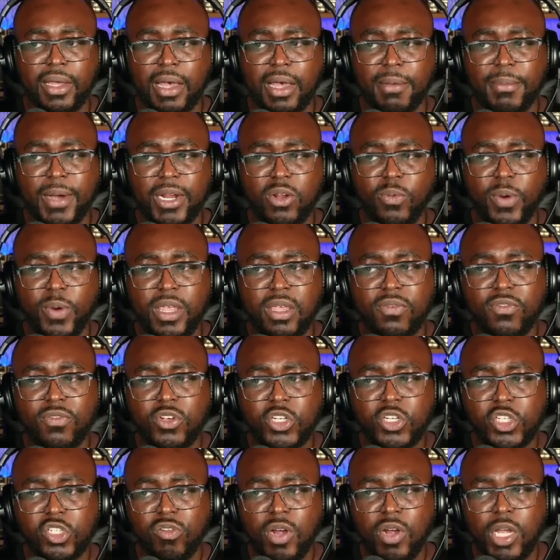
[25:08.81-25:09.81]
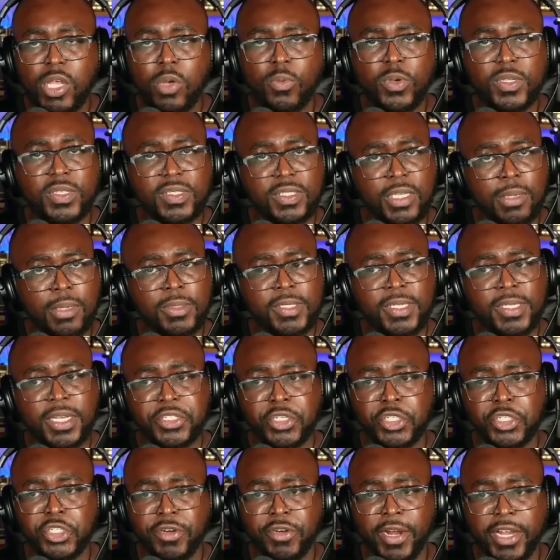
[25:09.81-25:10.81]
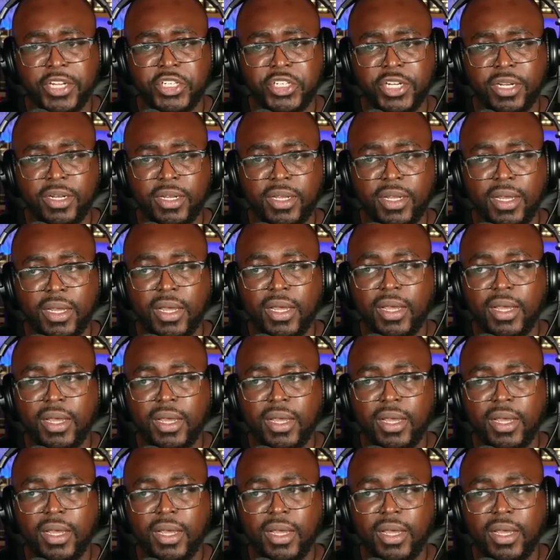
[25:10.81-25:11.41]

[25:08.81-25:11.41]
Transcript: and by the way, if you're struggling with same-sex attraction,